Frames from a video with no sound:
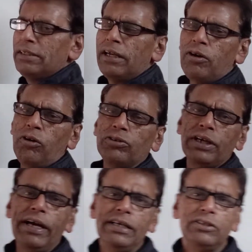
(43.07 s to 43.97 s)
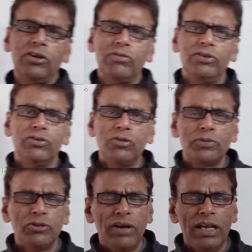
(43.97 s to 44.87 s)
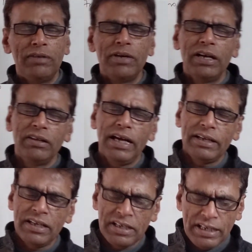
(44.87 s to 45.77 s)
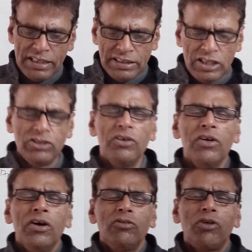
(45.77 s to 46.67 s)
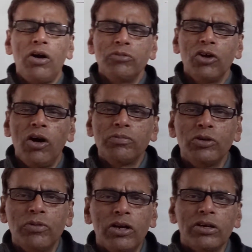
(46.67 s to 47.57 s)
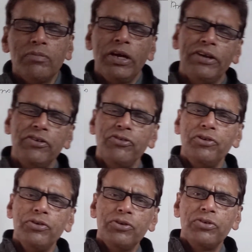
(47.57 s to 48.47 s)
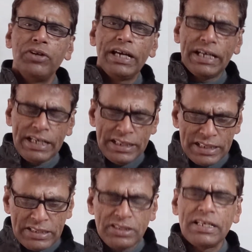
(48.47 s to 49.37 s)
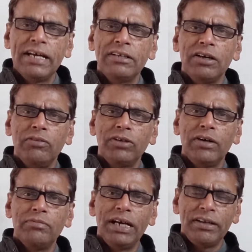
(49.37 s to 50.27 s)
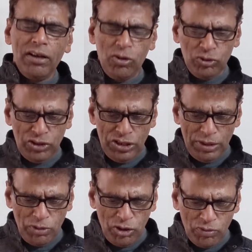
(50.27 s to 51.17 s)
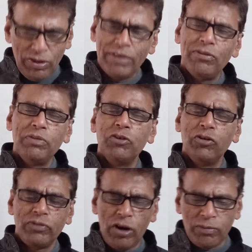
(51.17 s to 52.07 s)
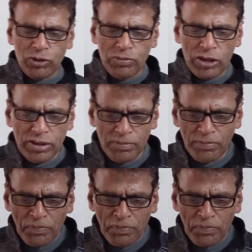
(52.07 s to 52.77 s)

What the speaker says: and oxides of group 2 element that increases from top to bottom, it is due to decrease in strength of the metal oxygen bond when we move top to bottom.